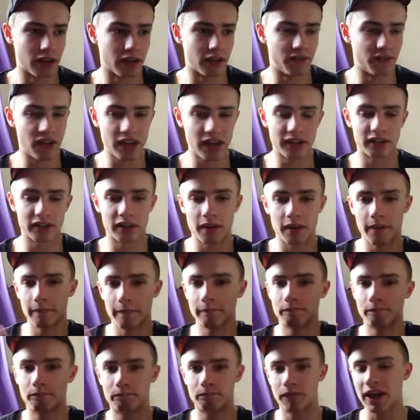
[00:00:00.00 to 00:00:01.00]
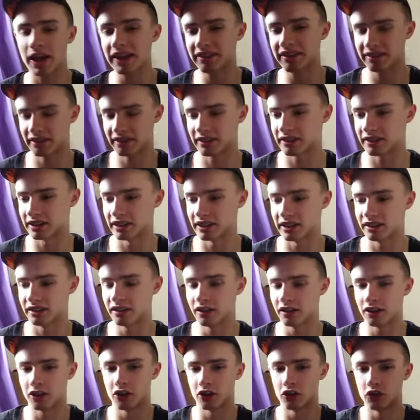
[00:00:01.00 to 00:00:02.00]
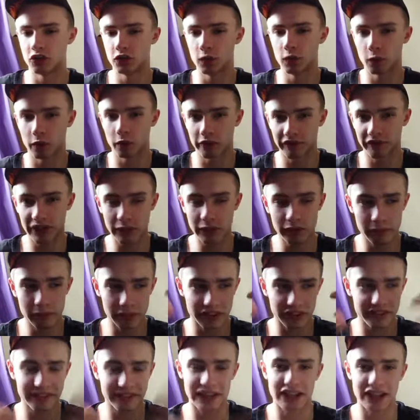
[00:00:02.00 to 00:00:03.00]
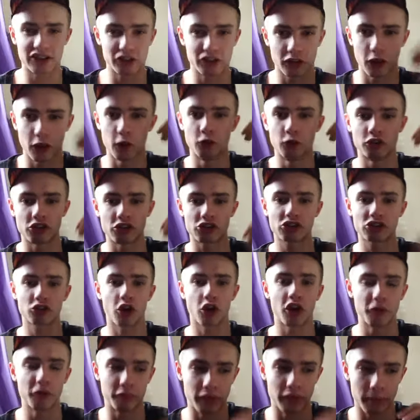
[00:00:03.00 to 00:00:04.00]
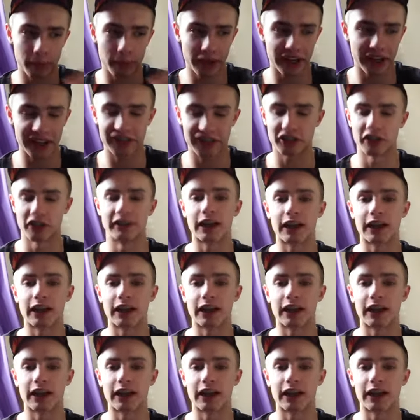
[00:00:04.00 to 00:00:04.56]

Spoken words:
Then basically you are very much set to go and describe the picture.